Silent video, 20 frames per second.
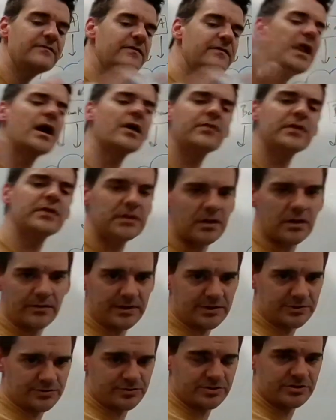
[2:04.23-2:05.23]
Very low
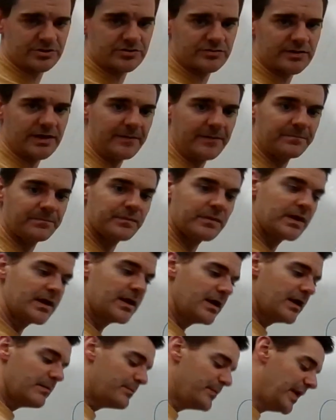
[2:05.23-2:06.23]
interest rate.
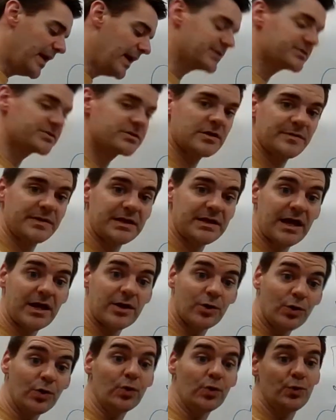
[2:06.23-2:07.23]
Banks are going to be
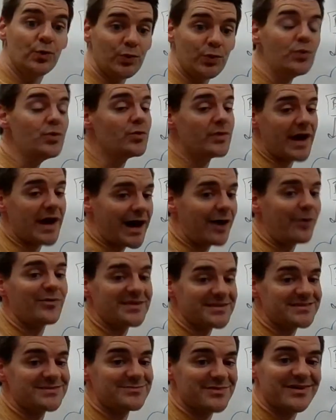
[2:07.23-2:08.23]
like, ooh, I
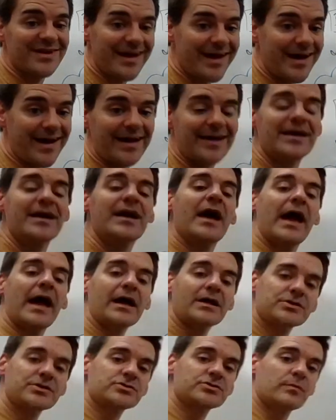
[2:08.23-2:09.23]
want some of that.
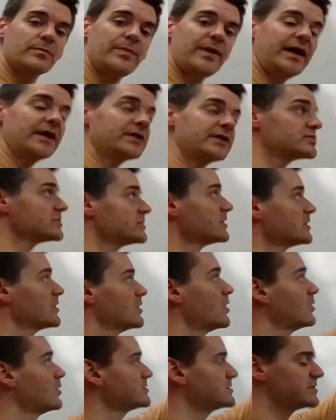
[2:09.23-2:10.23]
And so banks are going to
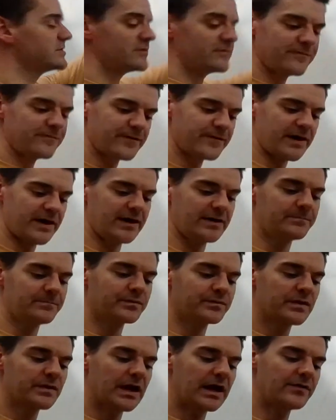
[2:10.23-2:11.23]
go to the Fed
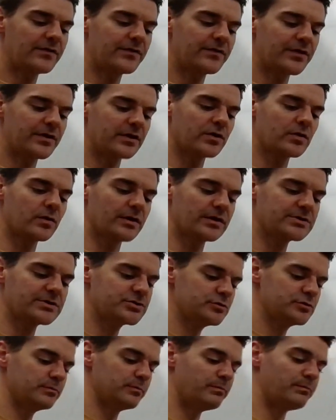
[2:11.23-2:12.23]
and they're going
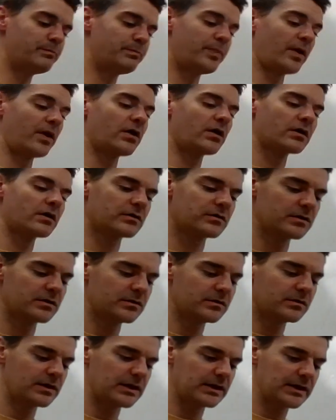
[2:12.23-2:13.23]
to
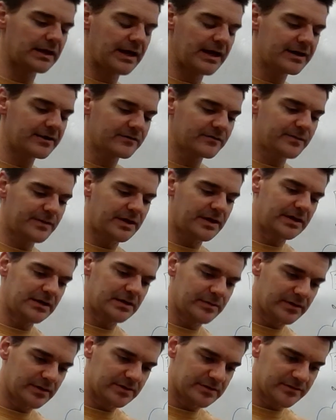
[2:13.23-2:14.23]
borrow a lot of money.
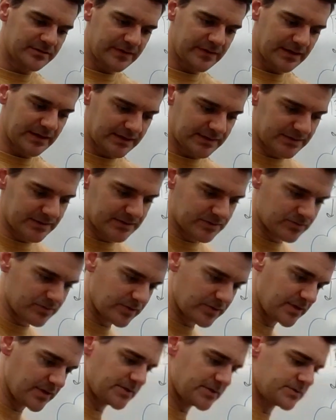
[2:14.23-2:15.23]
Let me see if I can get this
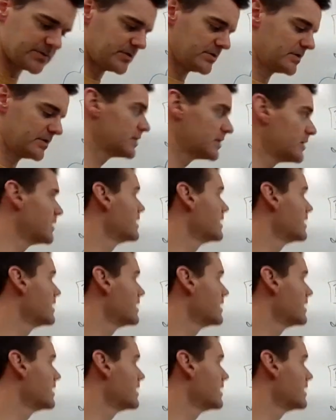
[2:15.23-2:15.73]
organized here.